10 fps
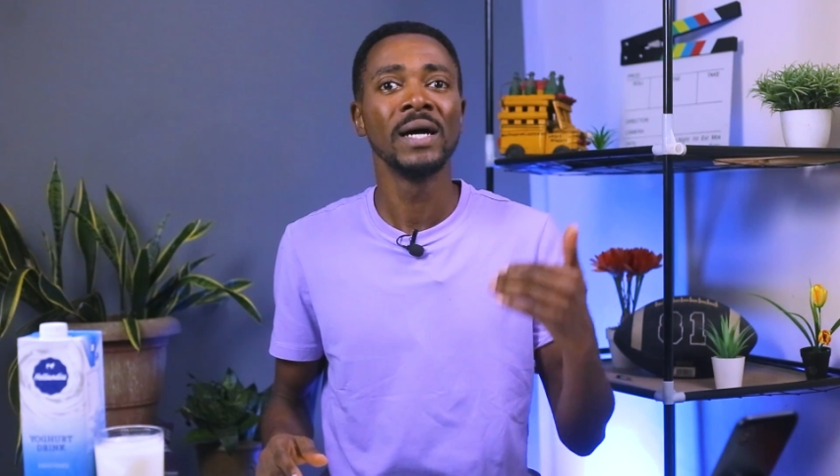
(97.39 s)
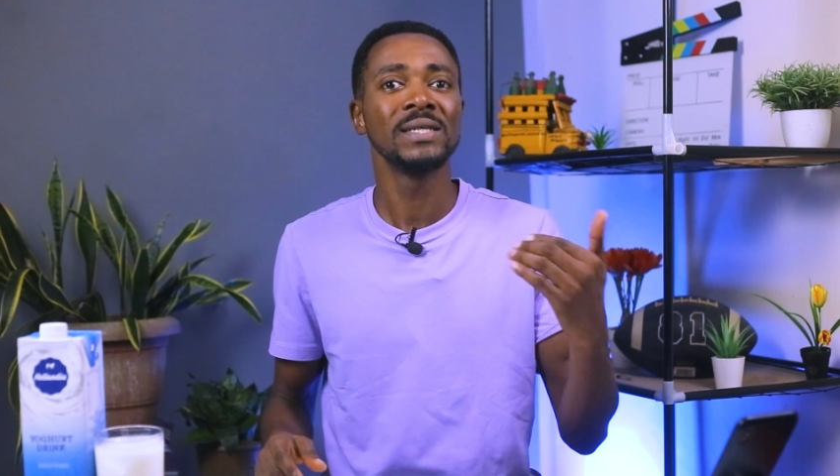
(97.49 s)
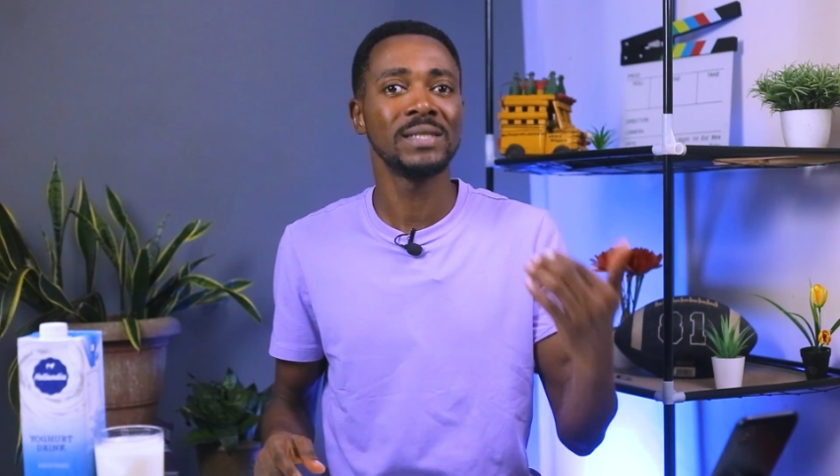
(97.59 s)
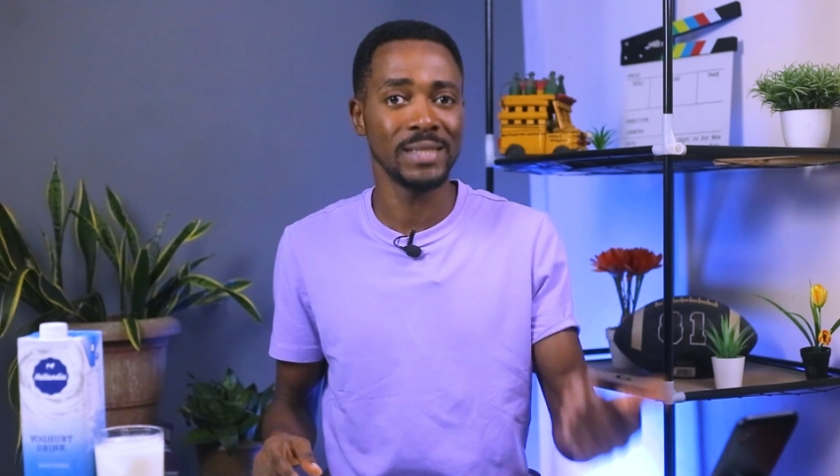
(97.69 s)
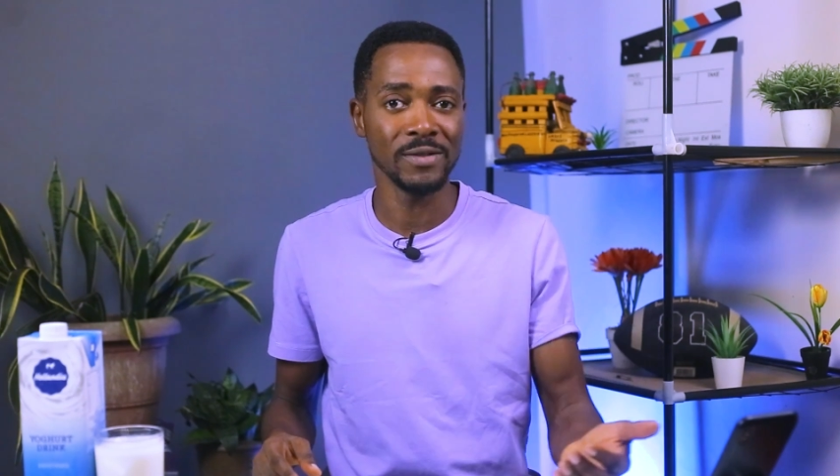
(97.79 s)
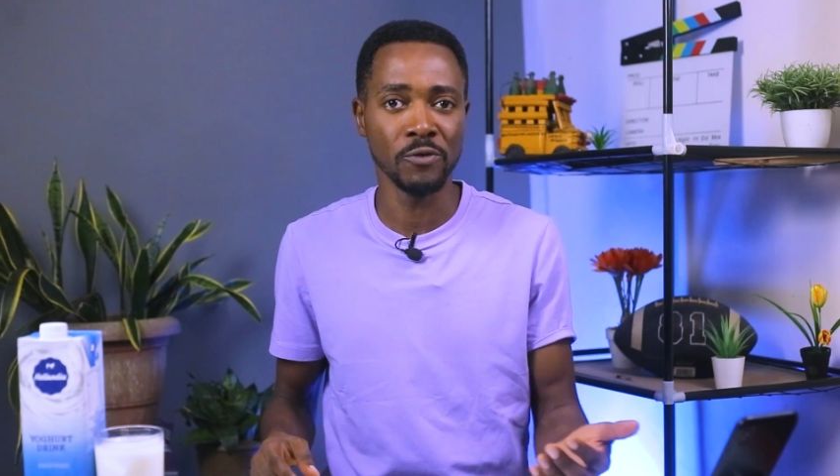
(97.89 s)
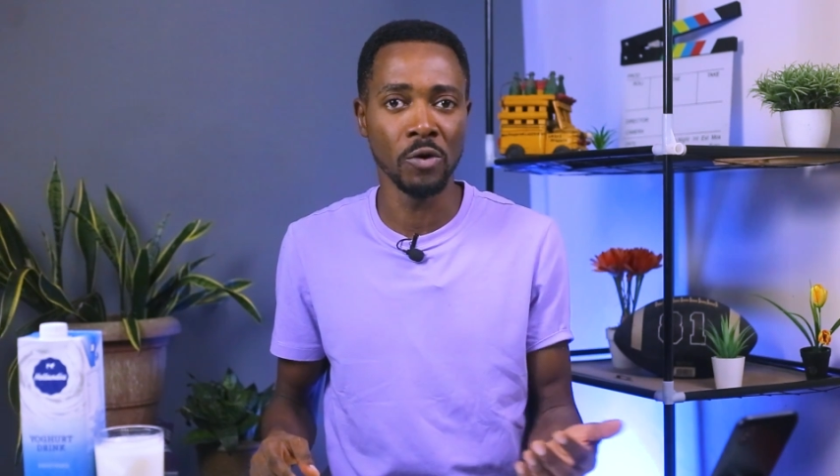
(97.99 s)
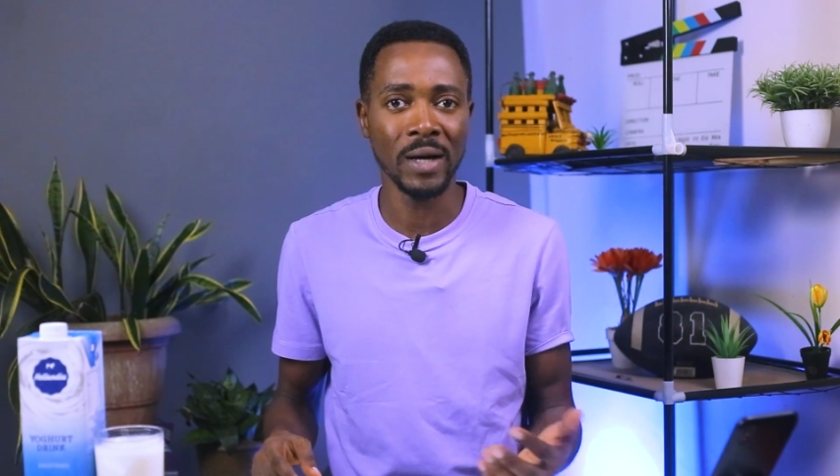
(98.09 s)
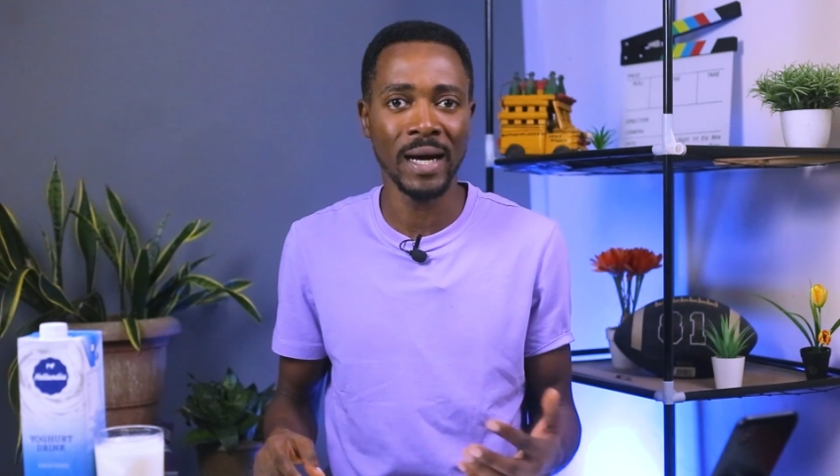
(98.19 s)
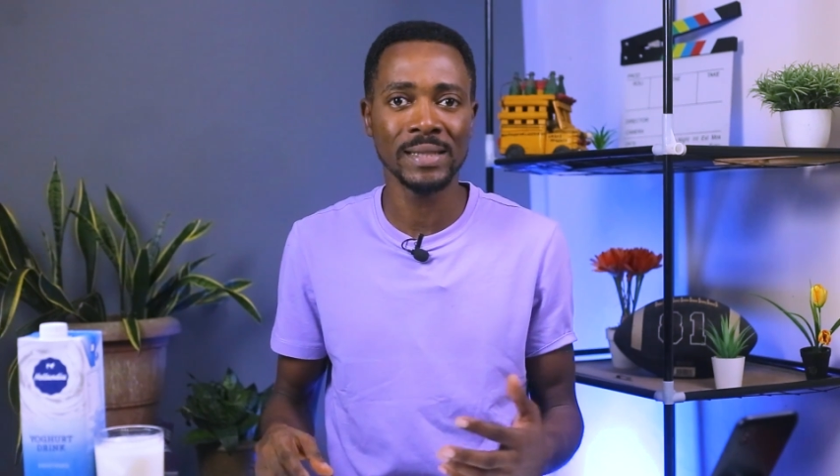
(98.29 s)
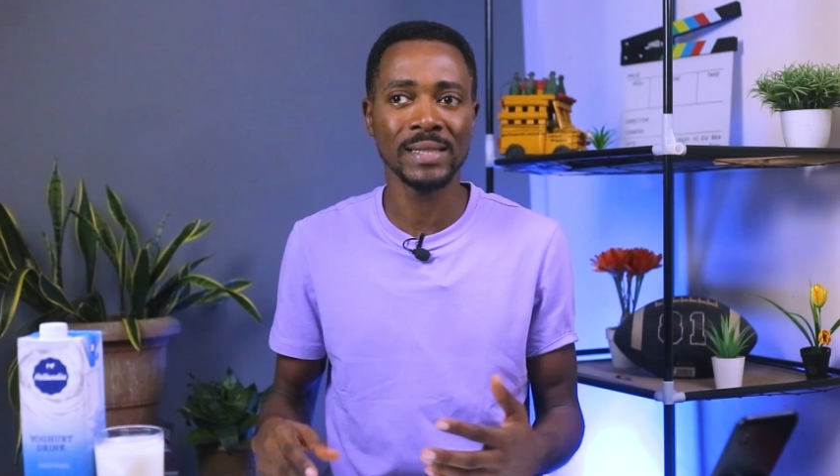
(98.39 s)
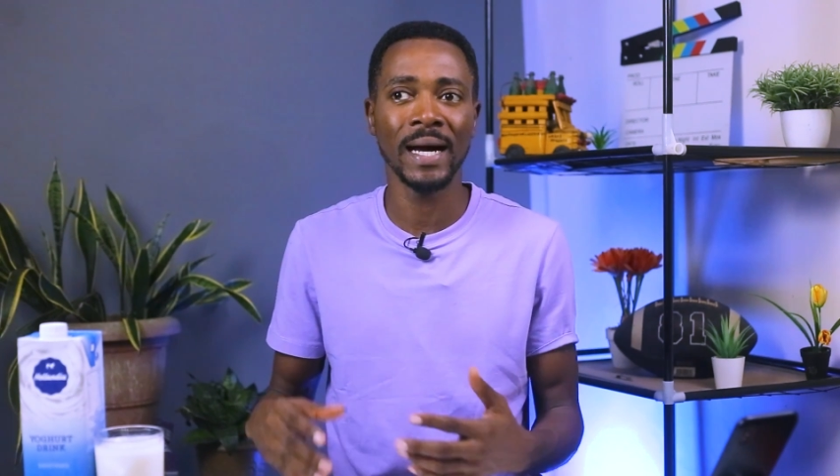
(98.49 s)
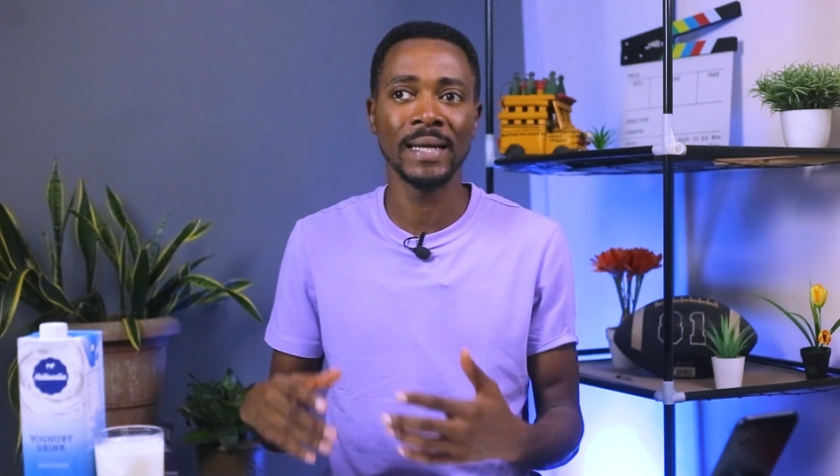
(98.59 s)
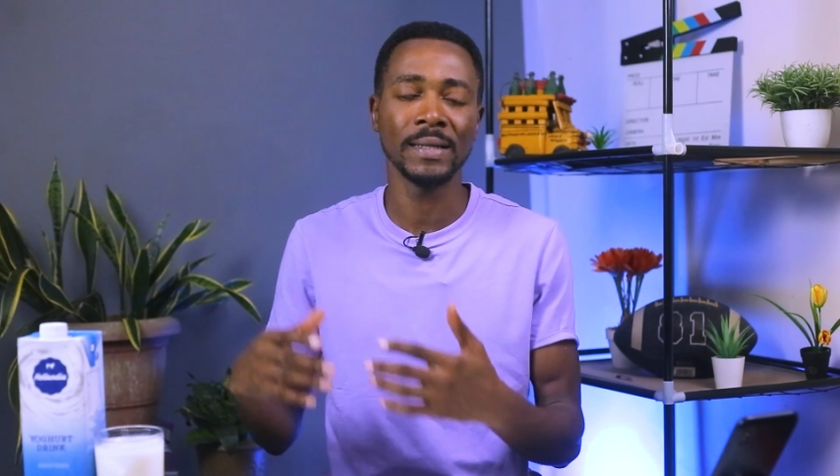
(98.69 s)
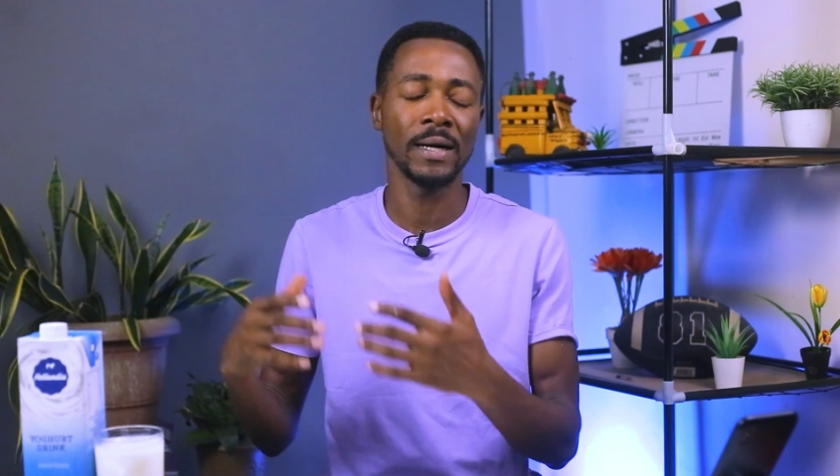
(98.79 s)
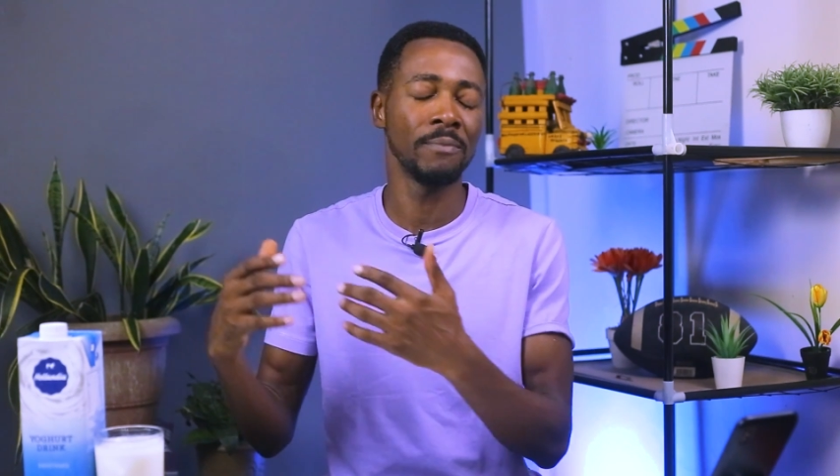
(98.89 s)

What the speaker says: Steve Gukas and